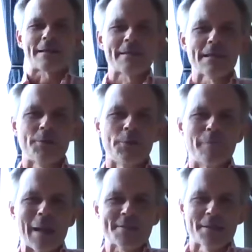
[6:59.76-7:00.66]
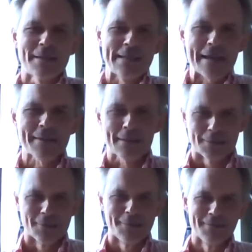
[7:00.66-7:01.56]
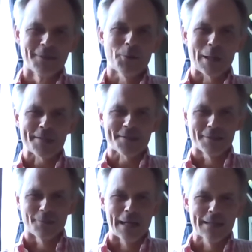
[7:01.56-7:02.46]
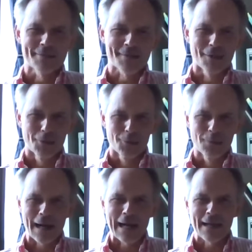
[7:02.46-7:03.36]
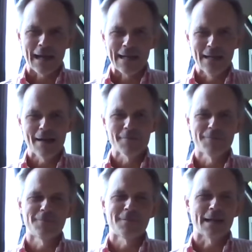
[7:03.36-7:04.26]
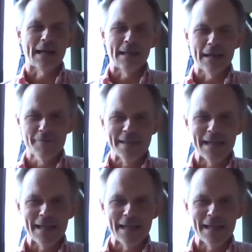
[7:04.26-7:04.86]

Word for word: I think you mentioned the ethical question, right? So I, I love I love the